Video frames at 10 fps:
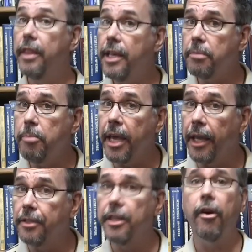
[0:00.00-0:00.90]
This
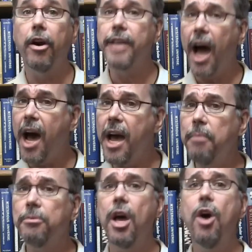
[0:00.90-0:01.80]
means there are
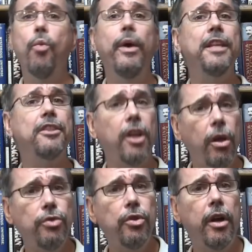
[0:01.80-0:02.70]
times when it's
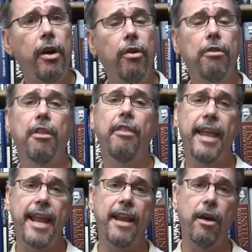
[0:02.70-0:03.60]
closer to Earth
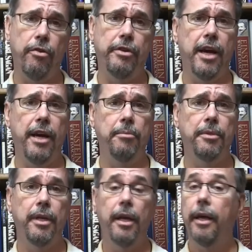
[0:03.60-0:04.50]
than at other times.